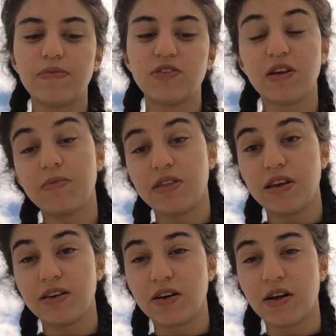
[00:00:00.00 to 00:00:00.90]

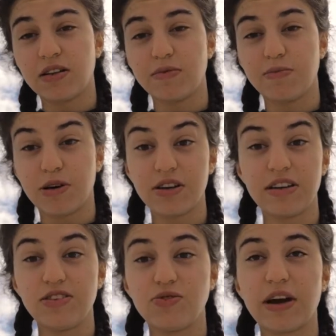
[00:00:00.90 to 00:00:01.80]
something called
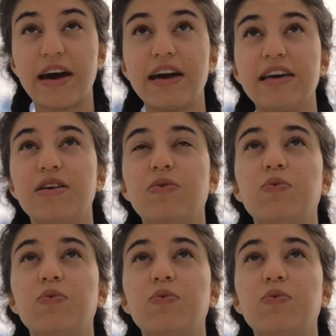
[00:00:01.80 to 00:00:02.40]
body drag,